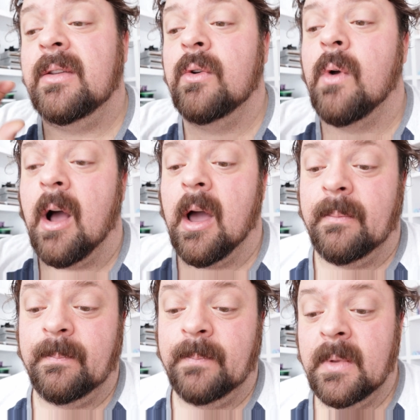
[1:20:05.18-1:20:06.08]
too
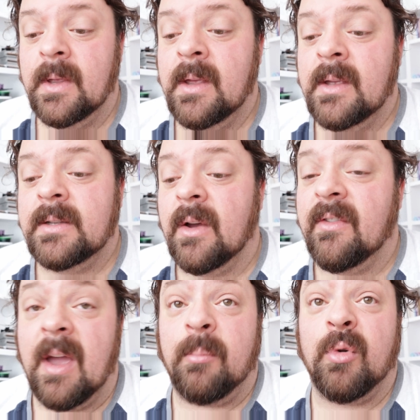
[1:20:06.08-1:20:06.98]
hot. So
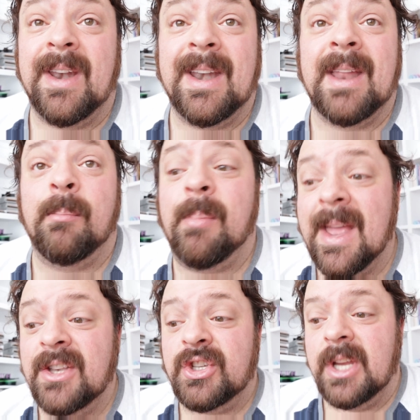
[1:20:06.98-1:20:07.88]
if I printed a
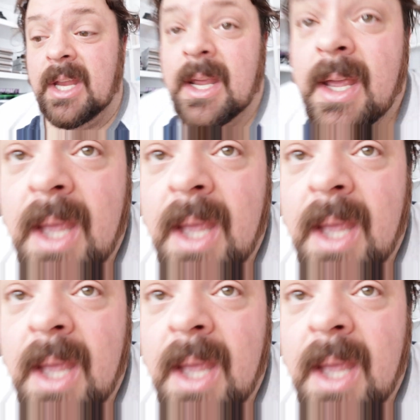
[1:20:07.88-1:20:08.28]
Benchy